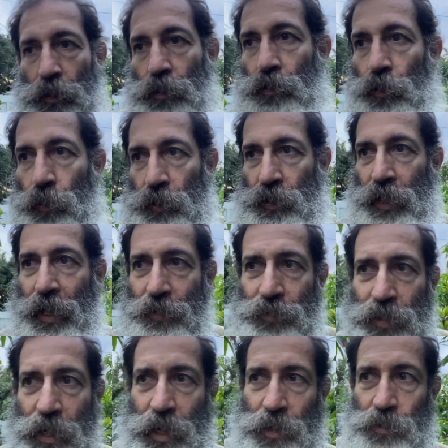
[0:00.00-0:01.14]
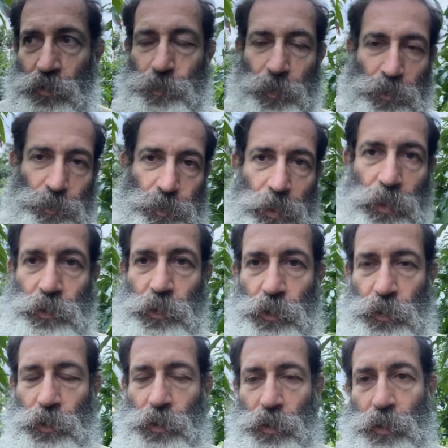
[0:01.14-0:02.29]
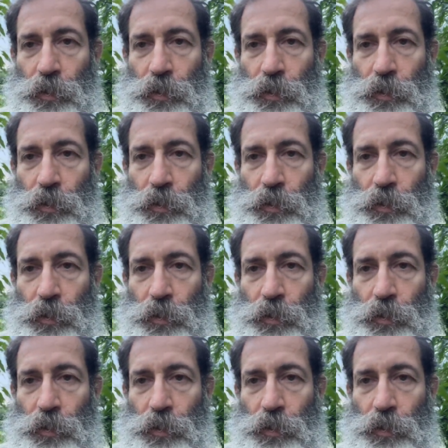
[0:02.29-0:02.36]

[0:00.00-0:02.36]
So a day avocado is supposed to be a good